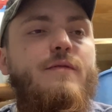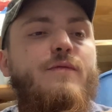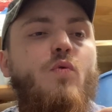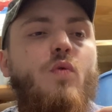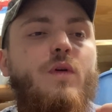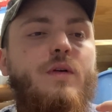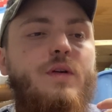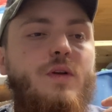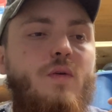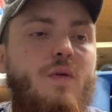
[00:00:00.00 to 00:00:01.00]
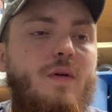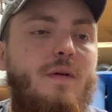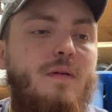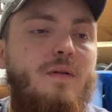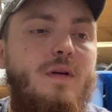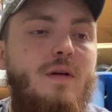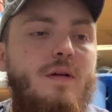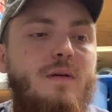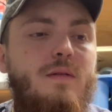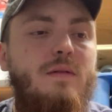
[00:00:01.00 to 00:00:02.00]
for
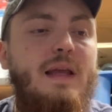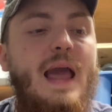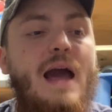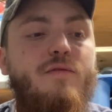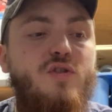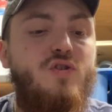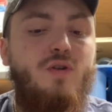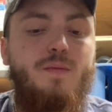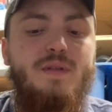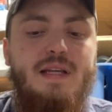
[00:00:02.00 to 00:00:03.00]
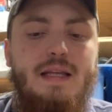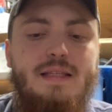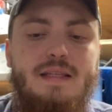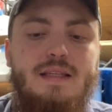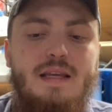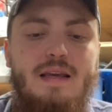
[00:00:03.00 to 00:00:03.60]
your like average circumstances.